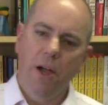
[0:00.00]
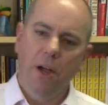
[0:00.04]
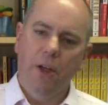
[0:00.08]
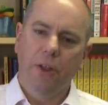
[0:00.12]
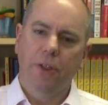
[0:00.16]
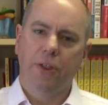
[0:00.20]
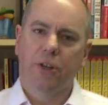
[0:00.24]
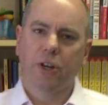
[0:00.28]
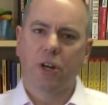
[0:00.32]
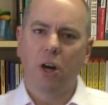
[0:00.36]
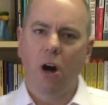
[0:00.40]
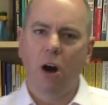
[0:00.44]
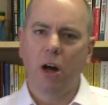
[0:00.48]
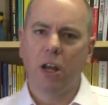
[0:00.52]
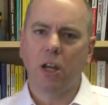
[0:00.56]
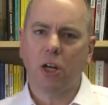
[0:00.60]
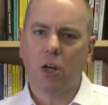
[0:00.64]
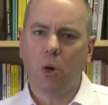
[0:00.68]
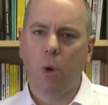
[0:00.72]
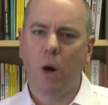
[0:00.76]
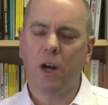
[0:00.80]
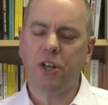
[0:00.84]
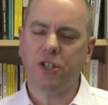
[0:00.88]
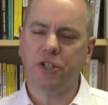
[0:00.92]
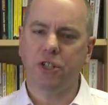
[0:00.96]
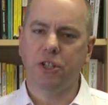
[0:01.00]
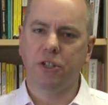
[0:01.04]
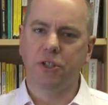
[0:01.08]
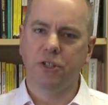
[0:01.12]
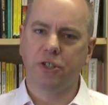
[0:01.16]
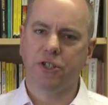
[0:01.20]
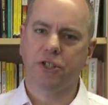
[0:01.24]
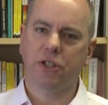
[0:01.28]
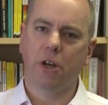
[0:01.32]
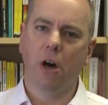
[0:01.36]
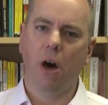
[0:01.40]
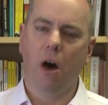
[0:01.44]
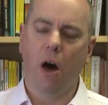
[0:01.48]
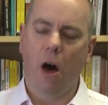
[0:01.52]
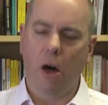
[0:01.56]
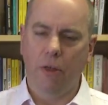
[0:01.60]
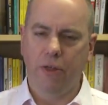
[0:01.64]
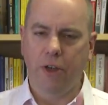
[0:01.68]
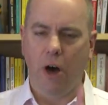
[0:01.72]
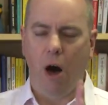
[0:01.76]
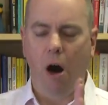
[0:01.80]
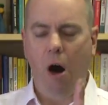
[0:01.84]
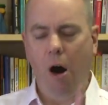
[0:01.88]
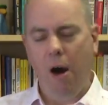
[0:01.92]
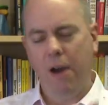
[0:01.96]
The kind of questions
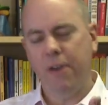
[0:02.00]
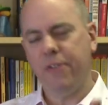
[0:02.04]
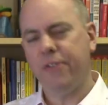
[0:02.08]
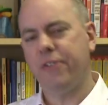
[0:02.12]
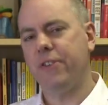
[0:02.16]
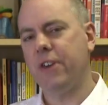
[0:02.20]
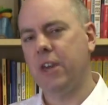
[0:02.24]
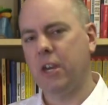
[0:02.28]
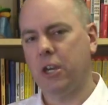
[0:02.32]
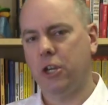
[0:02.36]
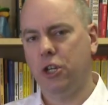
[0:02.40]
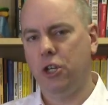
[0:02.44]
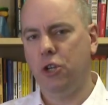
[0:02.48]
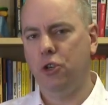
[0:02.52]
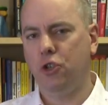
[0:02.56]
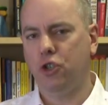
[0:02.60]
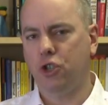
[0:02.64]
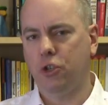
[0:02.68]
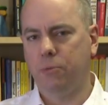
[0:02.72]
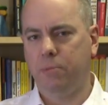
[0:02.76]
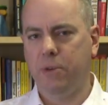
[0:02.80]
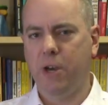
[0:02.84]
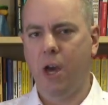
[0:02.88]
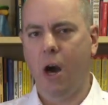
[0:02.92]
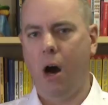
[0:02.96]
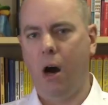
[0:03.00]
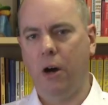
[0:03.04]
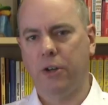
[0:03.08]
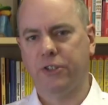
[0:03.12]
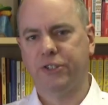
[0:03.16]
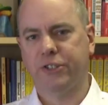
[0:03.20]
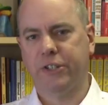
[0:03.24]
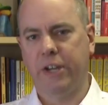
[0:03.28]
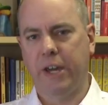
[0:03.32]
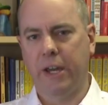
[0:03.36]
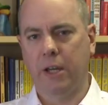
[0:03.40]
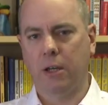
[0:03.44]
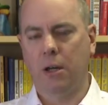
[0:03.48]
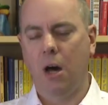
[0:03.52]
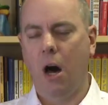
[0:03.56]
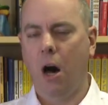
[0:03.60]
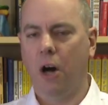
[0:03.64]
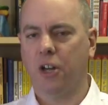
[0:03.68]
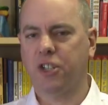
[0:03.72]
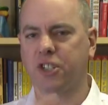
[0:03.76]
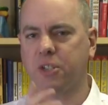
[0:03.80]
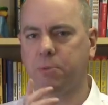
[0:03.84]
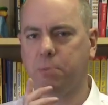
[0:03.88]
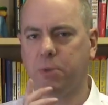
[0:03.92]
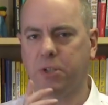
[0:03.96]
that I think you should be asking are
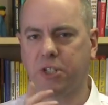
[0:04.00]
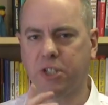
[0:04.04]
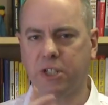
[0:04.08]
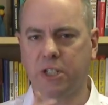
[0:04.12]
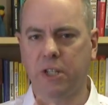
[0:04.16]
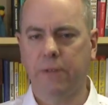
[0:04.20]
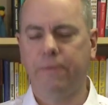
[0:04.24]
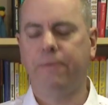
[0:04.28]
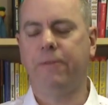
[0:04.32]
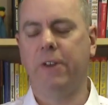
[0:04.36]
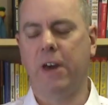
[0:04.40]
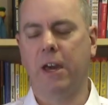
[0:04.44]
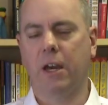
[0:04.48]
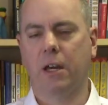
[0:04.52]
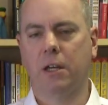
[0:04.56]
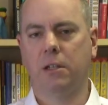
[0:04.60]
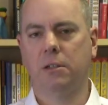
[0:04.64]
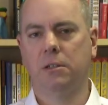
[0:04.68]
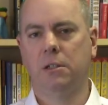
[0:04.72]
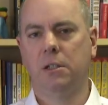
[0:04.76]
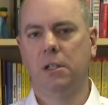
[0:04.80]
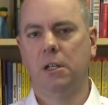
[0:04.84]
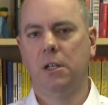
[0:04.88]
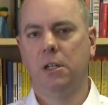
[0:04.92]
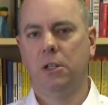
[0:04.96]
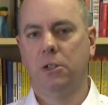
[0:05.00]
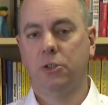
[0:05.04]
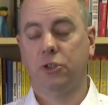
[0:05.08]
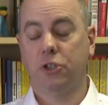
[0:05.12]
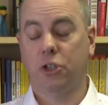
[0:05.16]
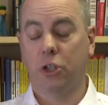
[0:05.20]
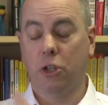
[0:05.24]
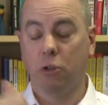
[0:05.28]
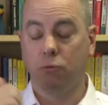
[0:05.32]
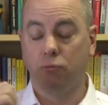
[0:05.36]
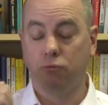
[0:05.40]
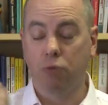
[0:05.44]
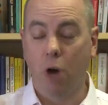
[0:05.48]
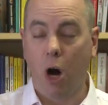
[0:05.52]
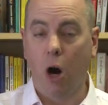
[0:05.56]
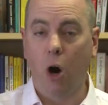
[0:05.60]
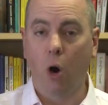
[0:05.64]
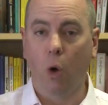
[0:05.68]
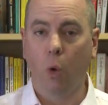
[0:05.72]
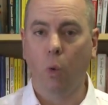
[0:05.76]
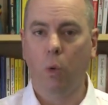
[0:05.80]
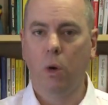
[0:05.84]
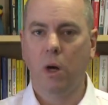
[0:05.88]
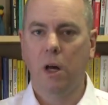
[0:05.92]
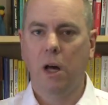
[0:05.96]
specific to the
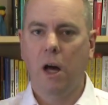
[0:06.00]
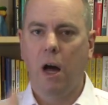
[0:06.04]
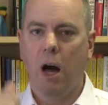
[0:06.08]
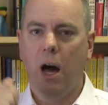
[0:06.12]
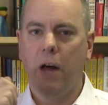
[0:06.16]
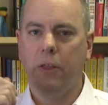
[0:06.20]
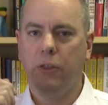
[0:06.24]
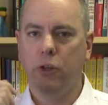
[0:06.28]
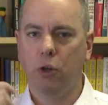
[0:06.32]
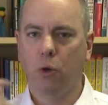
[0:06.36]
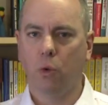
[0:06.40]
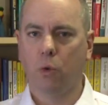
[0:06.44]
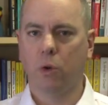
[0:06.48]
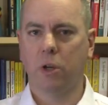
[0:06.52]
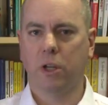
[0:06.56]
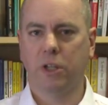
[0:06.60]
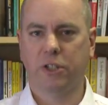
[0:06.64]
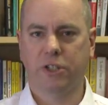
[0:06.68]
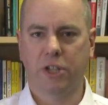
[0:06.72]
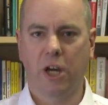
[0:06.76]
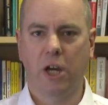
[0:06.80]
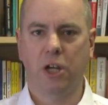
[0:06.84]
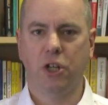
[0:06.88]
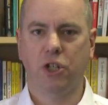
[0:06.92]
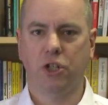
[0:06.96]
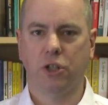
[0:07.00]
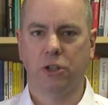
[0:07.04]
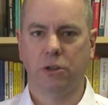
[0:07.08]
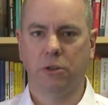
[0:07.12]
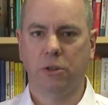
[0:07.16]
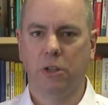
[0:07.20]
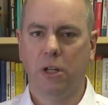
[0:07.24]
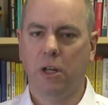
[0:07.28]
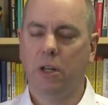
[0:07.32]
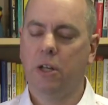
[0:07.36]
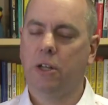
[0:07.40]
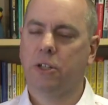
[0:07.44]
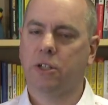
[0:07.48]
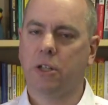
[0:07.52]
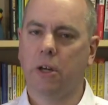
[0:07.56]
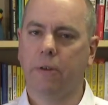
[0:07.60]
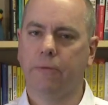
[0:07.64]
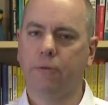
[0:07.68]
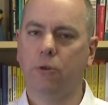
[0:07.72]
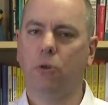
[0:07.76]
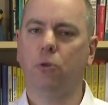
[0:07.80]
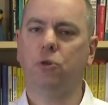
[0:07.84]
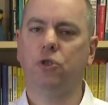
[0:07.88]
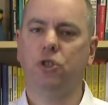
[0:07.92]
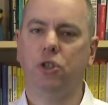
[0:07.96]
role and the organisation. So of
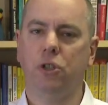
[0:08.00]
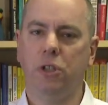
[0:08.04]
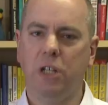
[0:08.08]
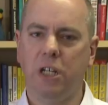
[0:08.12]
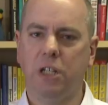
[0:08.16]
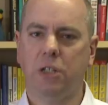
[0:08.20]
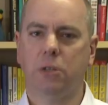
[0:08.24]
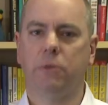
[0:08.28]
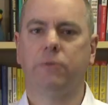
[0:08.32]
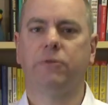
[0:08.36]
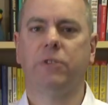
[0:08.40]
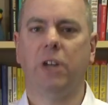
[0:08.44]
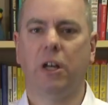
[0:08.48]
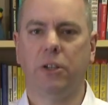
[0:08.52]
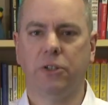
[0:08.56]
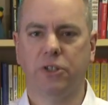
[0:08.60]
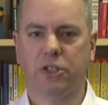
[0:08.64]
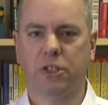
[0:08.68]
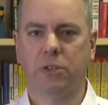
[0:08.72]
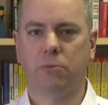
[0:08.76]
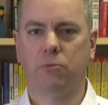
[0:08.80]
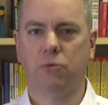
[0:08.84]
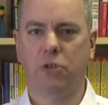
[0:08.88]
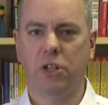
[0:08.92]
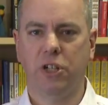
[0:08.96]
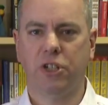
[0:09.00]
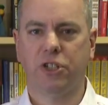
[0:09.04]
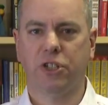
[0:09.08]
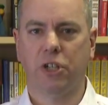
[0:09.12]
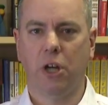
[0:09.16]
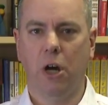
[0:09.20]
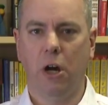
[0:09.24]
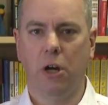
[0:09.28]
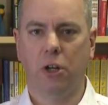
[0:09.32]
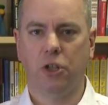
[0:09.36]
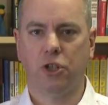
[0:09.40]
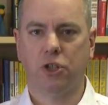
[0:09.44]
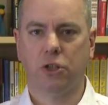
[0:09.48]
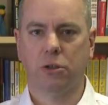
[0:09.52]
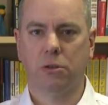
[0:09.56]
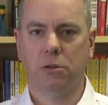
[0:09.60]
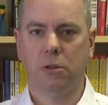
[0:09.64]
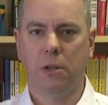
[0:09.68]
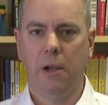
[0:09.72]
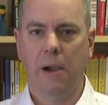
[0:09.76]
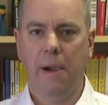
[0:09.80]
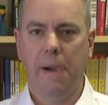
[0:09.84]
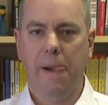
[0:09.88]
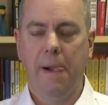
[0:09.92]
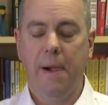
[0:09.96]
course you need to have done some research.
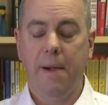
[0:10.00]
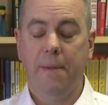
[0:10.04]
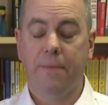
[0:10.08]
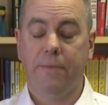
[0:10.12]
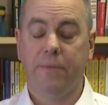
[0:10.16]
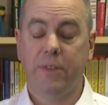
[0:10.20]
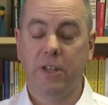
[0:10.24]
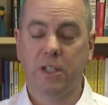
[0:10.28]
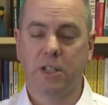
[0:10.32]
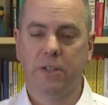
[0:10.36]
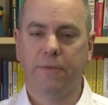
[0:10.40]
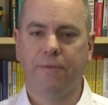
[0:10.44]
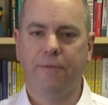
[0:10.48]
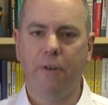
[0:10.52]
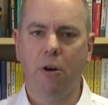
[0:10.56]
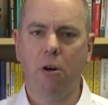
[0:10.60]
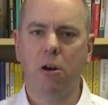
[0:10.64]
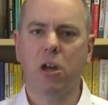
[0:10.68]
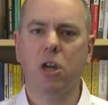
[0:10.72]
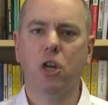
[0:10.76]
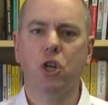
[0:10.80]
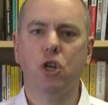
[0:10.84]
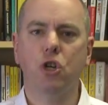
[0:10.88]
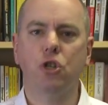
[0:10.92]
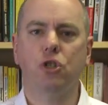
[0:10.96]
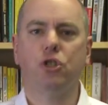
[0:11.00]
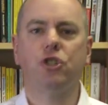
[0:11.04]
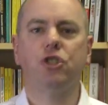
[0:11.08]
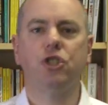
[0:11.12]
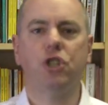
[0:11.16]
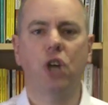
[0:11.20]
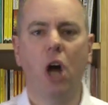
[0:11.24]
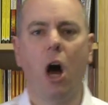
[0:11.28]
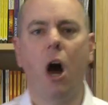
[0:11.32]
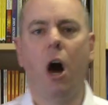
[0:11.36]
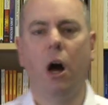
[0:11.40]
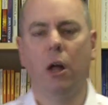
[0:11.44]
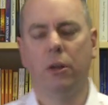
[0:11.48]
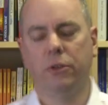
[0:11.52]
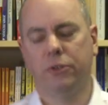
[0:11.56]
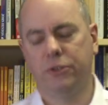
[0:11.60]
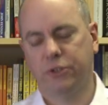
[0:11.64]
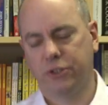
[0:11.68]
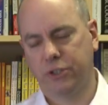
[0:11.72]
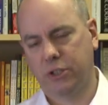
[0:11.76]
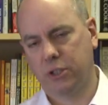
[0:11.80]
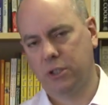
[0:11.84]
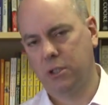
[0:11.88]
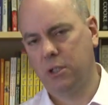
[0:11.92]
There's a very good chance